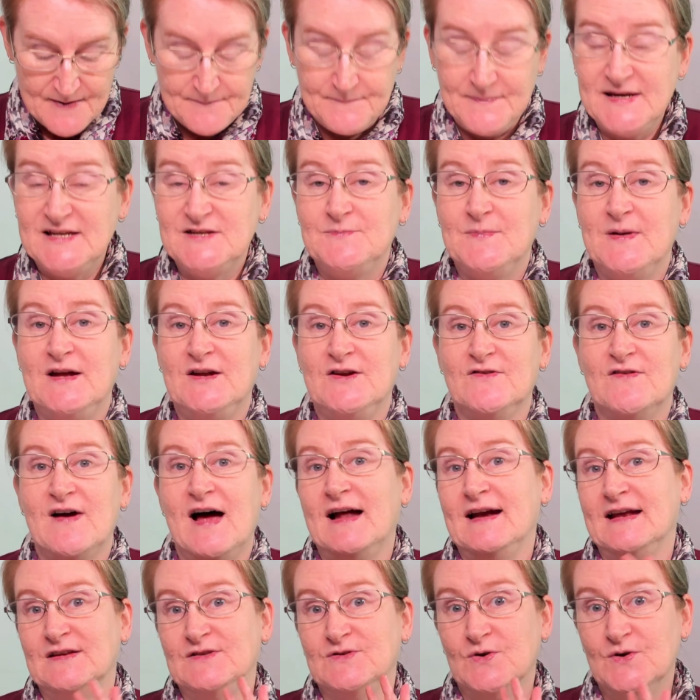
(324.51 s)
Mixed Media
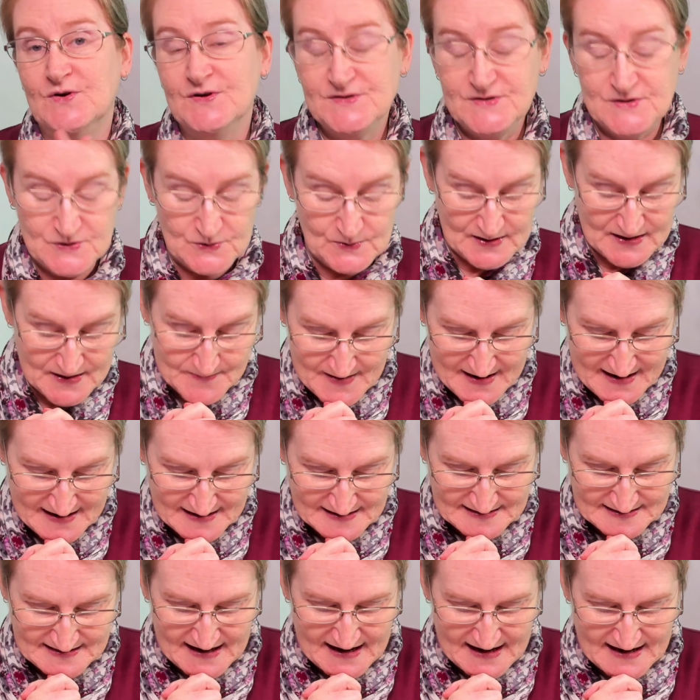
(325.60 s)
Art is also doing a make
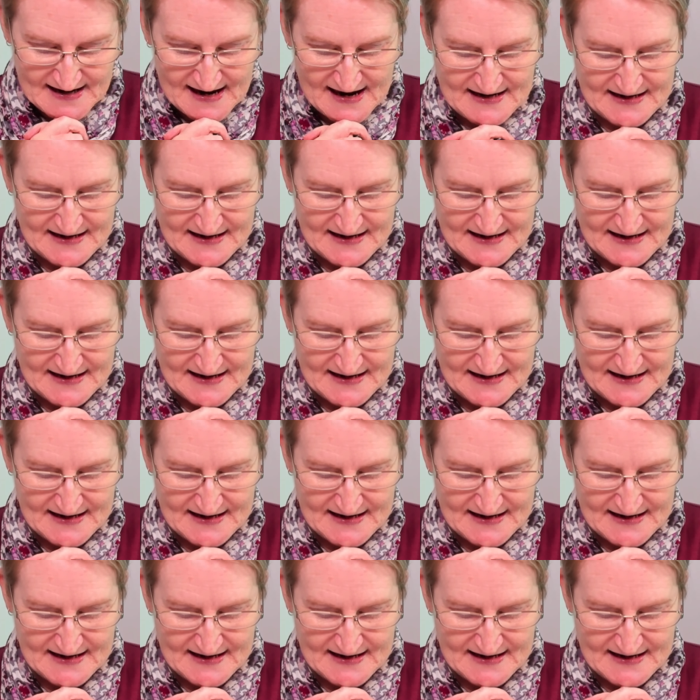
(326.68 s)
and take,